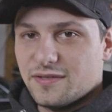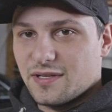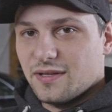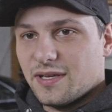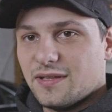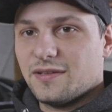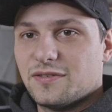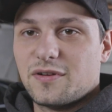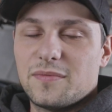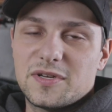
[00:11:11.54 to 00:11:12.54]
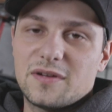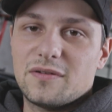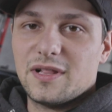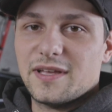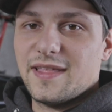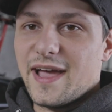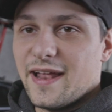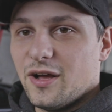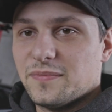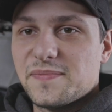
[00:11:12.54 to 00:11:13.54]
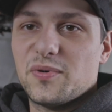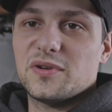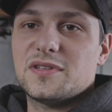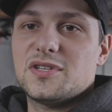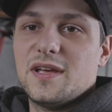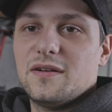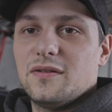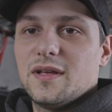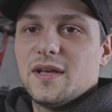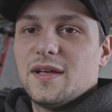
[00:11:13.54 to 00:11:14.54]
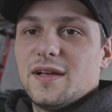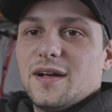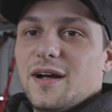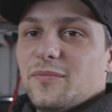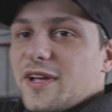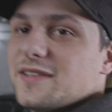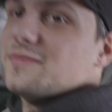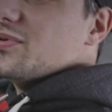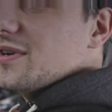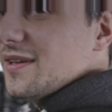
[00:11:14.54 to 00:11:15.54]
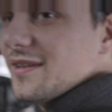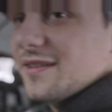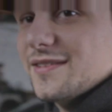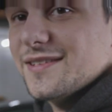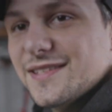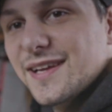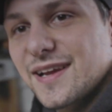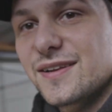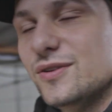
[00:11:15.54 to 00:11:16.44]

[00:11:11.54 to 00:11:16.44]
there's a link in the description. Go click that, help support the channel. Um, we got some pretty sick